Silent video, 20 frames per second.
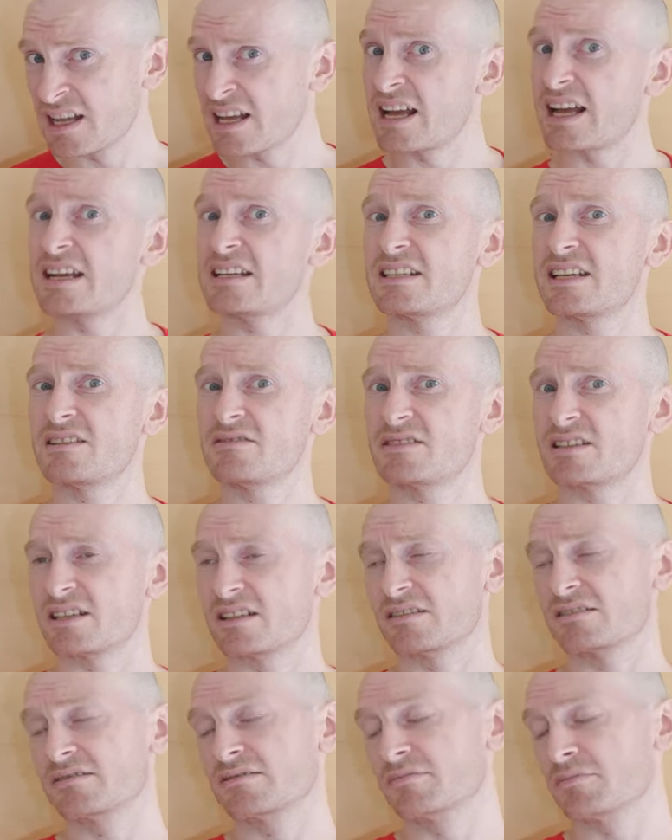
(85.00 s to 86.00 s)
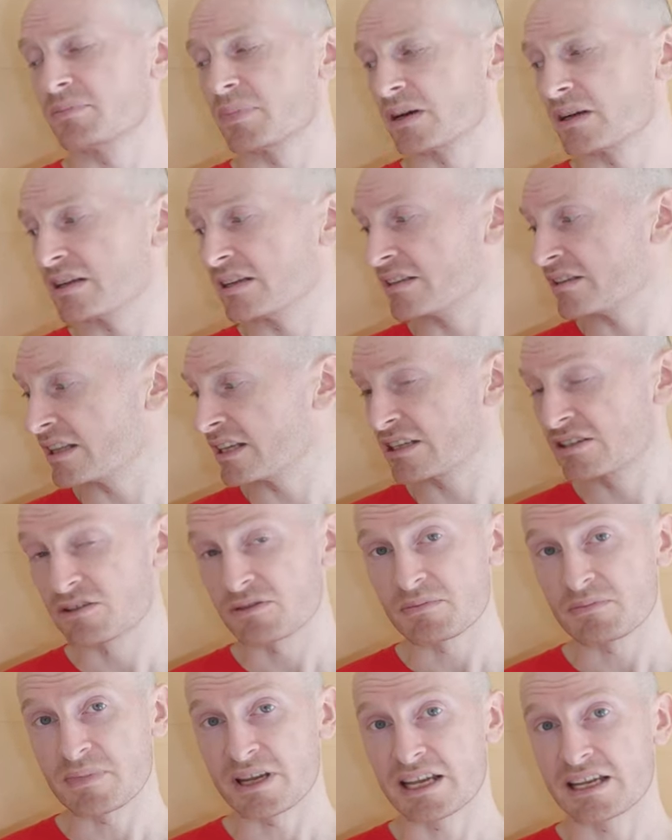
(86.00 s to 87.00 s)
I doubt it, but they
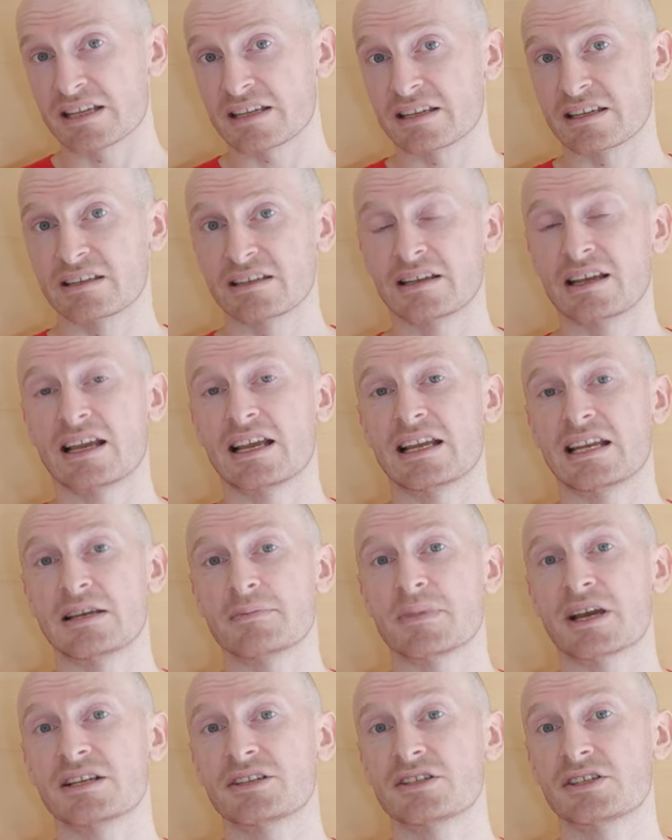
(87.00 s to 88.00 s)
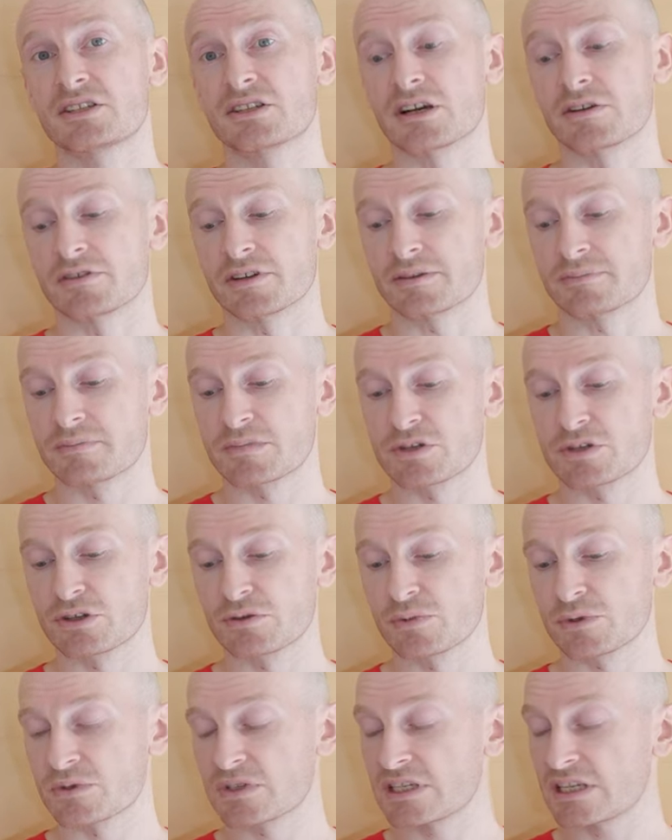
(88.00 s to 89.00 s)
don't make any mention of it, so
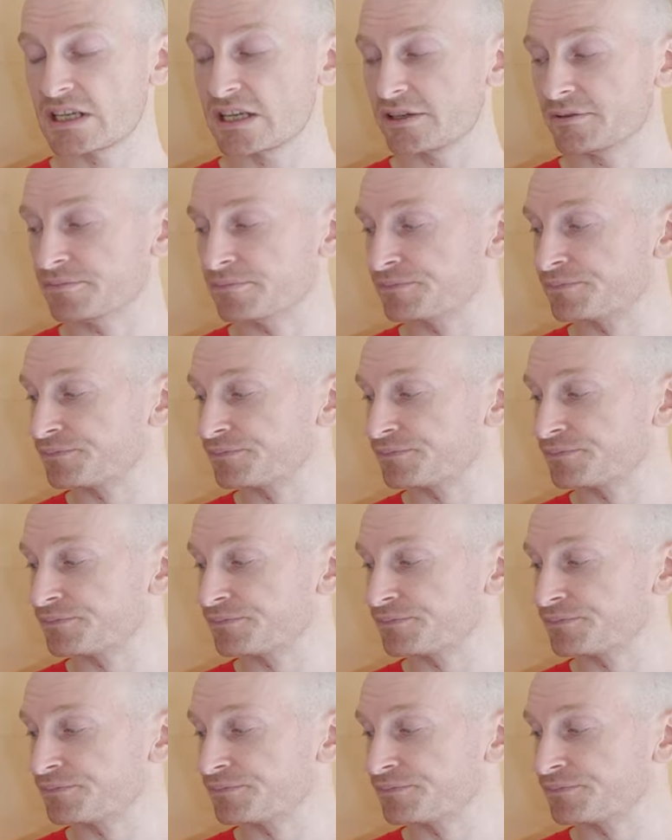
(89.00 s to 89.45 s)
we'll see.